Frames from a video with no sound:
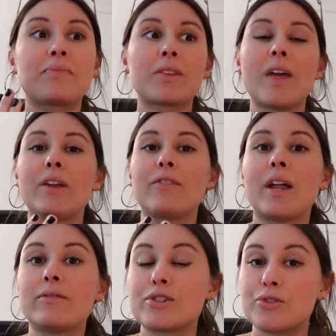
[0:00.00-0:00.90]
and that you've
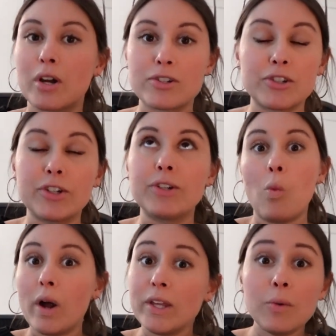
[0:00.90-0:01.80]
kind of structured
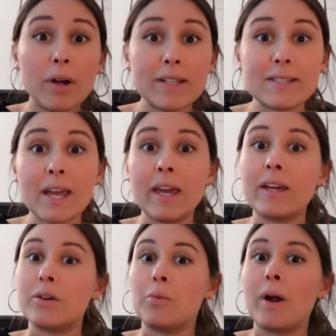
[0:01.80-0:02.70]
what you want to
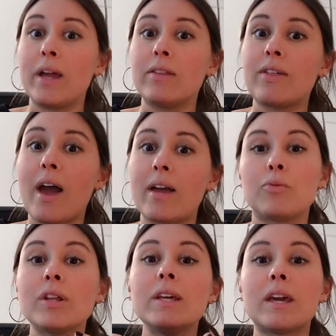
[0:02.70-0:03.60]
say in a way that
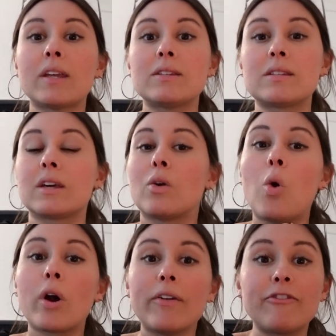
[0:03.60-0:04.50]
really gets the
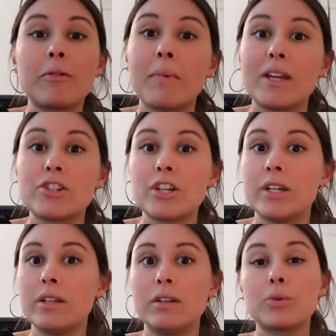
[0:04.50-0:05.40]
core
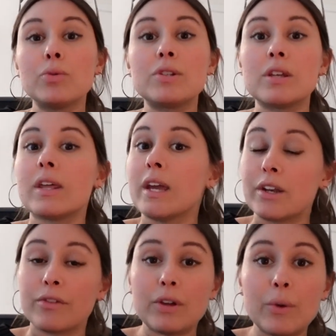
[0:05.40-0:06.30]
information through to the
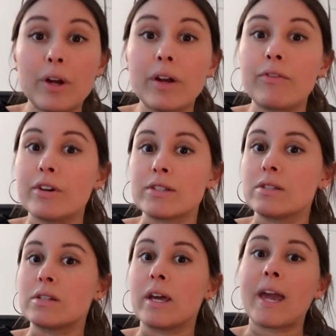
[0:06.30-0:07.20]
interviewer,
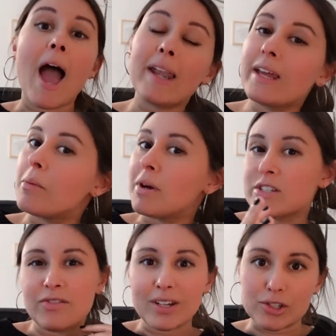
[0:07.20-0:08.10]
versus adding a
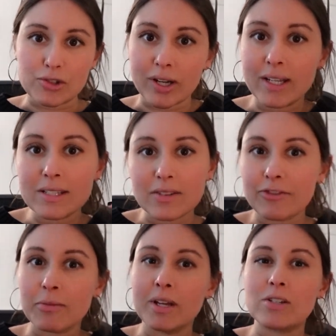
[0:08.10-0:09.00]
bunch of extraneous
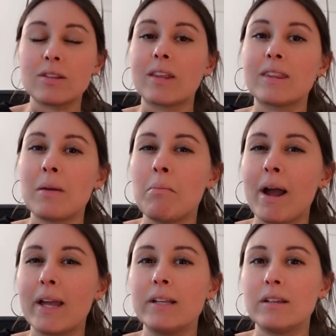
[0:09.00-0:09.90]
information that they
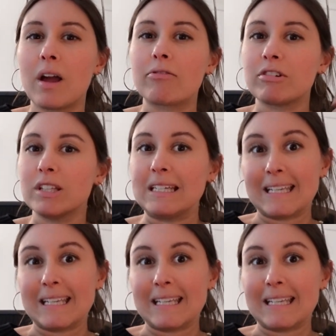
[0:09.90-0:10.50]
might not really